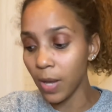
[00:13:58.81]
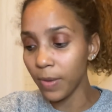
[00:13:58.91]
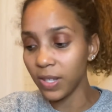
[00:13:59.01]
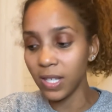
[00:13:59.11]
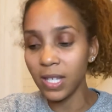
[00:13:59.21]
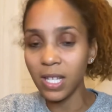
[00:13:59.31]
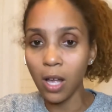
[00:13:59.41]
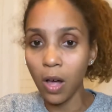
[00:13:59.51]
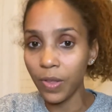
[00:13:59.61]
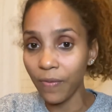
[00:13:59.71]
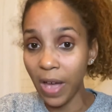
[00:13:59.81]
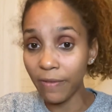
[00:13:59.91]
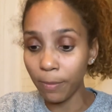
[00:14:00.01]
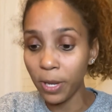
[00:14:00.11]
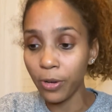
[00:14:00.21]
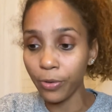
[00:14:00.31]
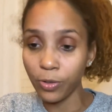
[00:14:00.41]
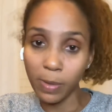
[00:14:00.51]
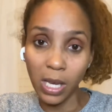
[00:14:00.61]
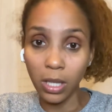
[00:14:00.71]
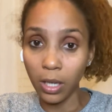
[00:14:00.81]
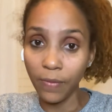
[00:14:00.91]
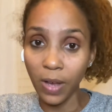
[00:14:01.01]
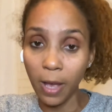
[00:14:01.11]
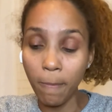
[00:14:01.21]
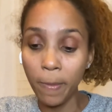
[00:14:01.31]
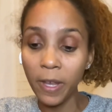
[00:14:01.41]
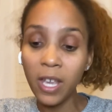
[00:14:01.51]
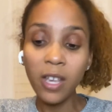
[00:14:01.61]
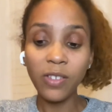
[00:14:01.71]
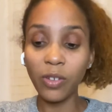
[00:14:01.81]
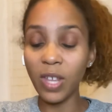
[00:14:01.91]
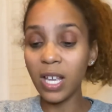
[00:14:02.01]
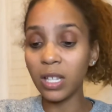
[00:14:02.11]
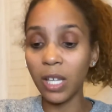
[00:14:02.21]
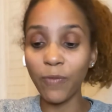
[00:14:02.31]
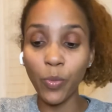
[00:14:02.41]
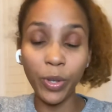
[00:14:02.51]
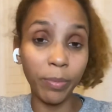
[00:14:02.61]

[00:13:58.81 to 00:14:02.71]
because this is all the 5 of Pentacles being clarified. So they could leave you with a